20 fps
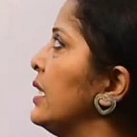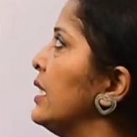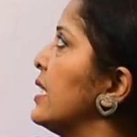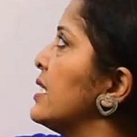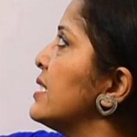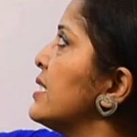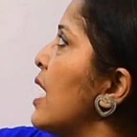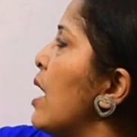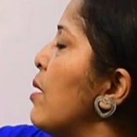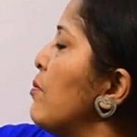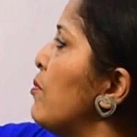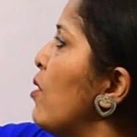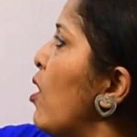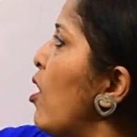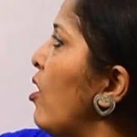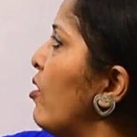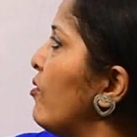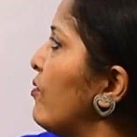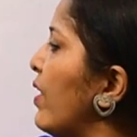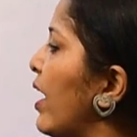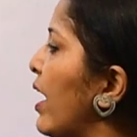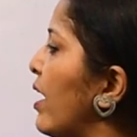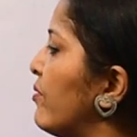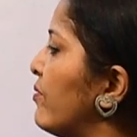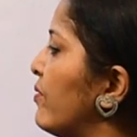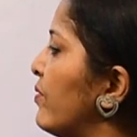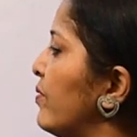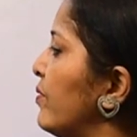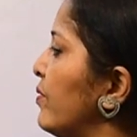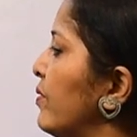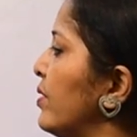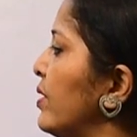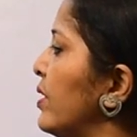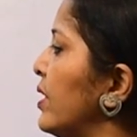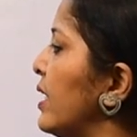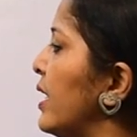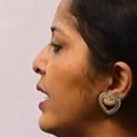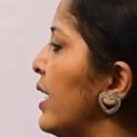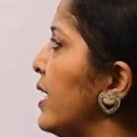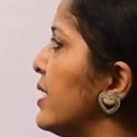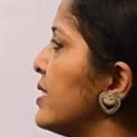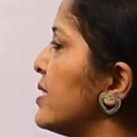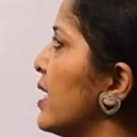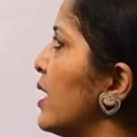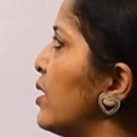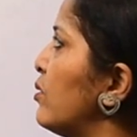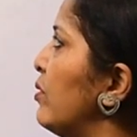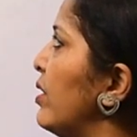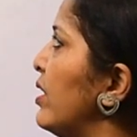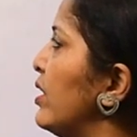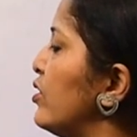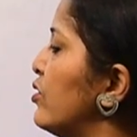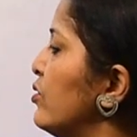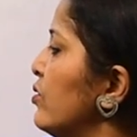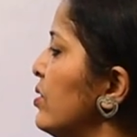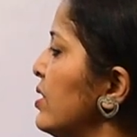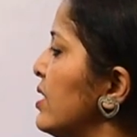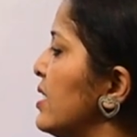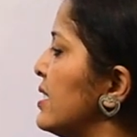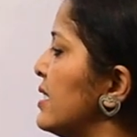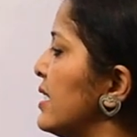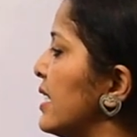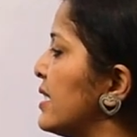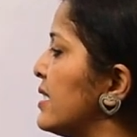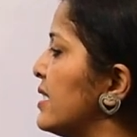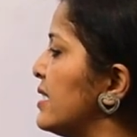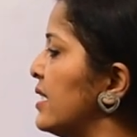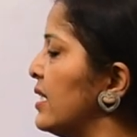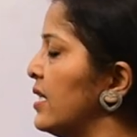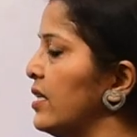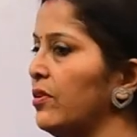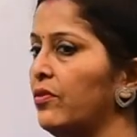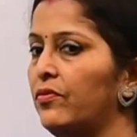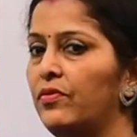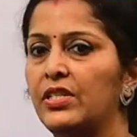The sum of F is equal to 60,